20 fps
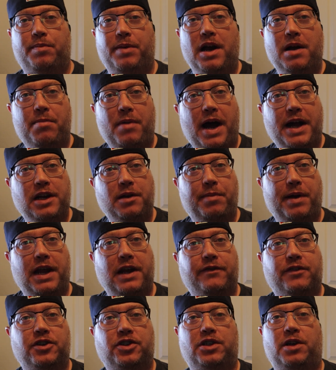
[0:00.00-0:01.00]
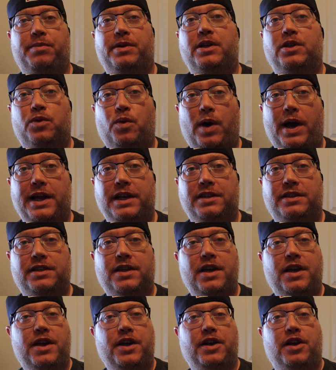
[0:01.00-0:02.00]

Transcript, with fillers: So bear in mind you're paying for shipping twice.